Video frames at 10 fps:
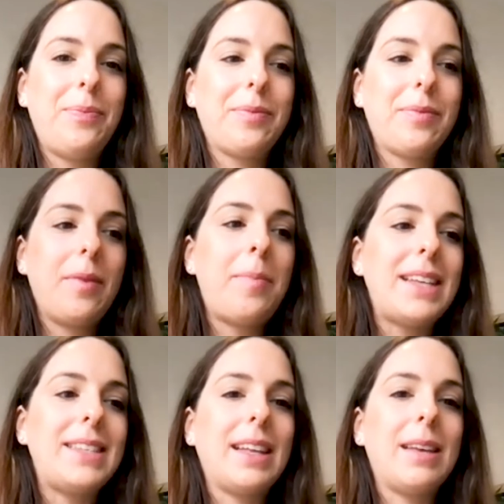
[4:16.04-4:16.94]

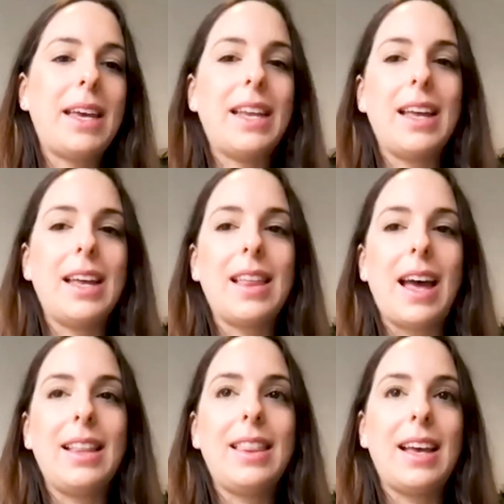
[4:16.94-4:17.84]
basically meaning
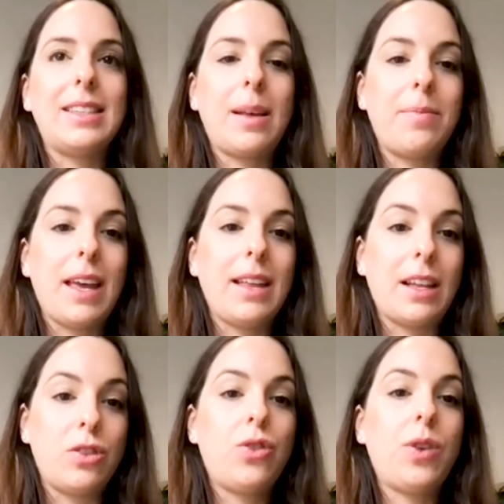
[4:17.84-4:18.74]
that there's something that's
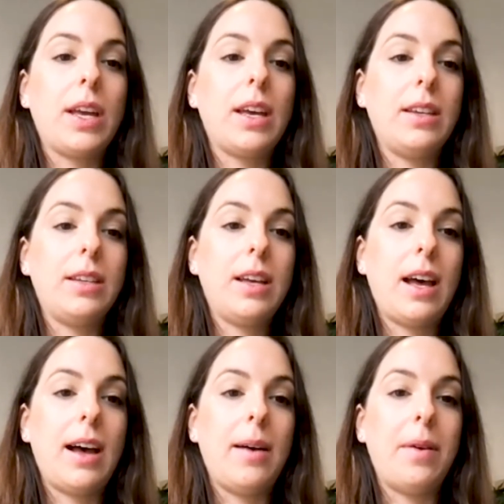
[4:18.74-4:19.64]
triggered
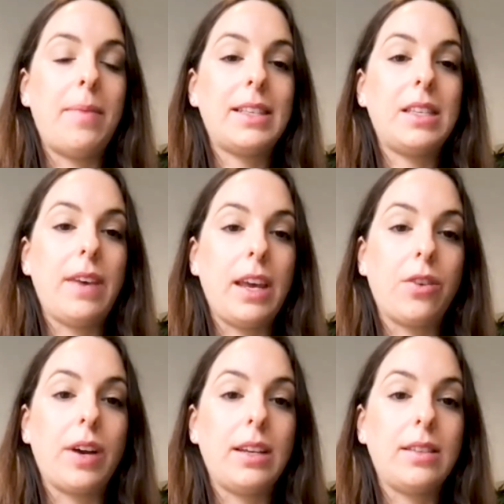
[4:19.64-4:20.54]
a massive
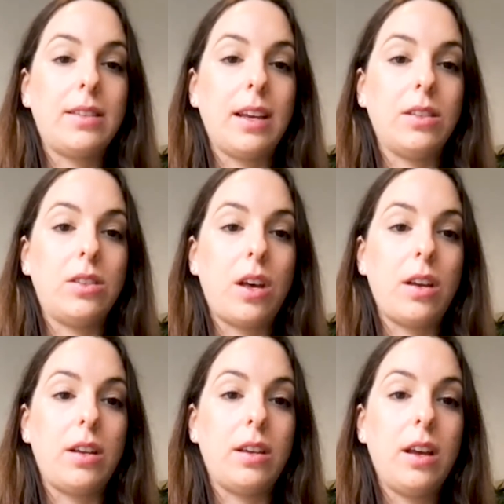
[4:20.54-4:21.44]
increase in
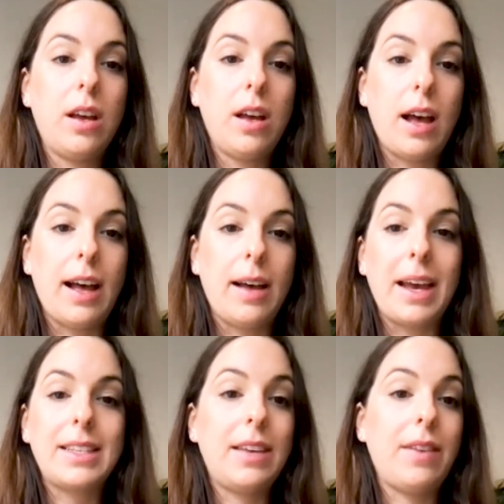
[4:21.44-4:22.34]
certain
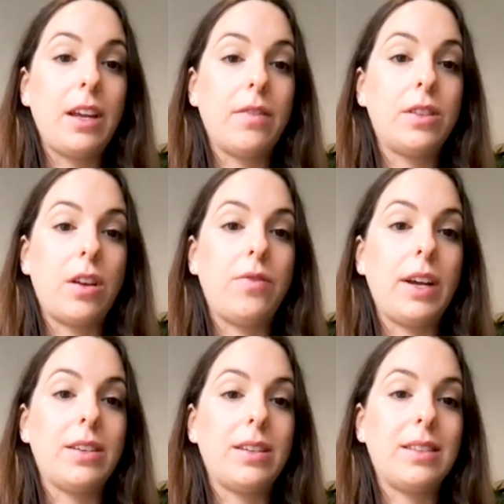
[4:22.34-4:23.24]
activity of certain
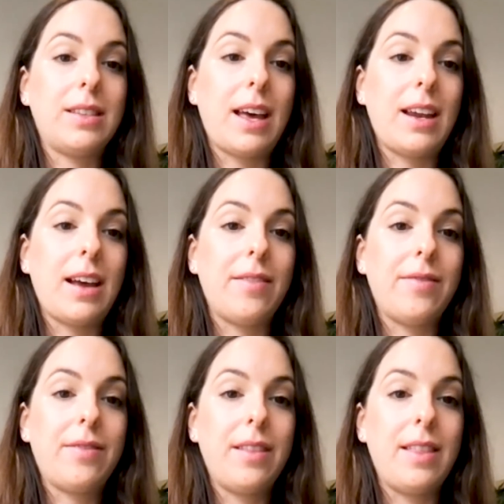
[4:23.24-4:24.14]
regions that have
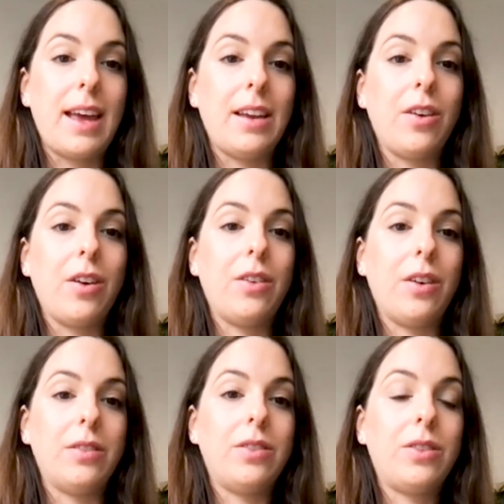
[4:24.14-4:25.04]
then gone
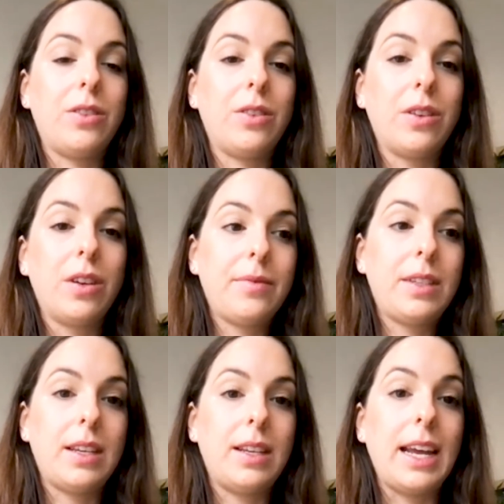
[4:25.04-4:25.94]
on to
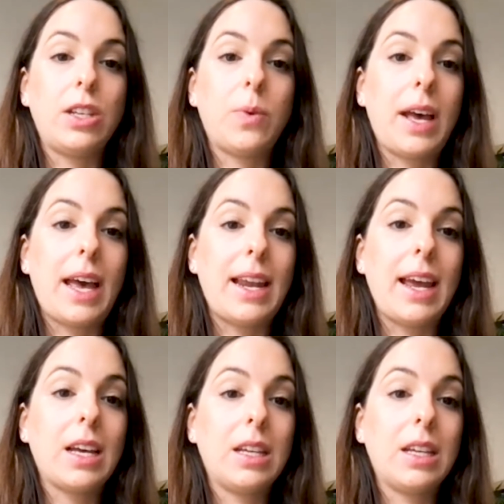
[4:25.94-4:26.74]
lead to a headache.